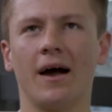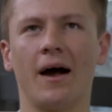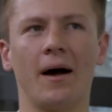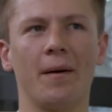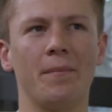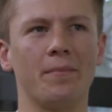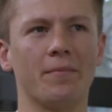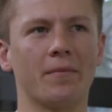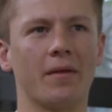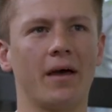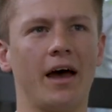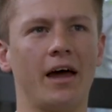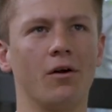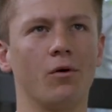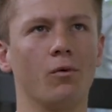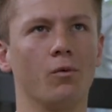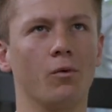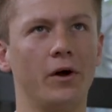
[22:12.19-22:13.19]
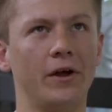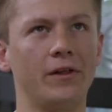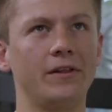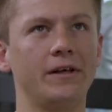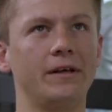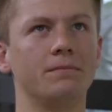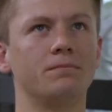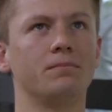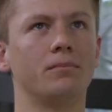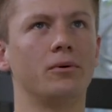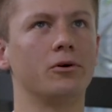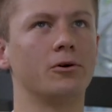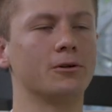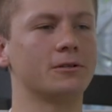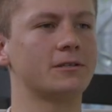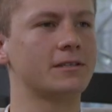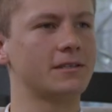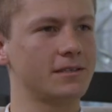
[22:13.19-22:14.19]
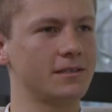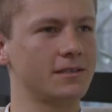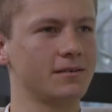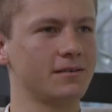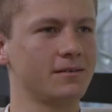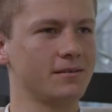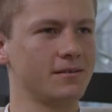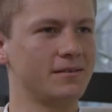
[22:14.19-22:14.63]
And it really puts